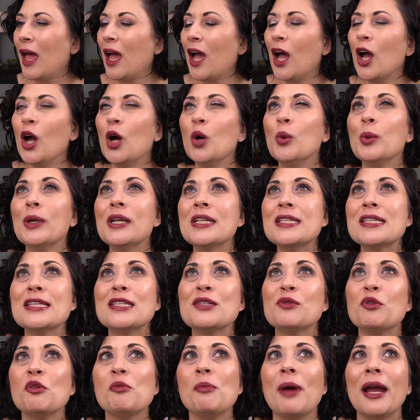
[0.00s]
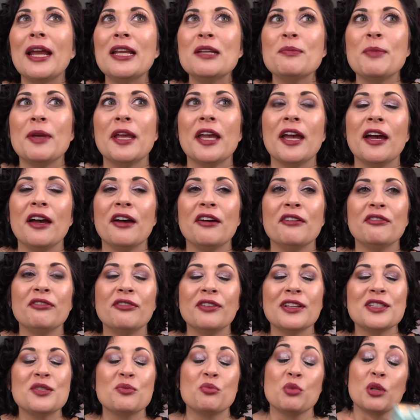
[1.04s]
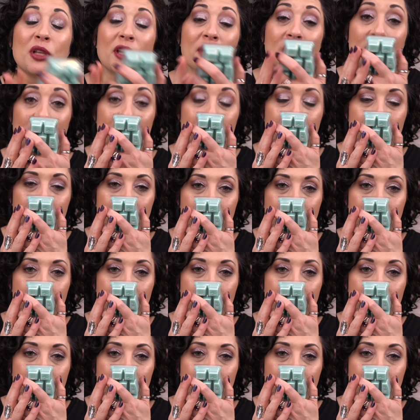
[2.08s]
Oh, what does this remind me of? That's really good.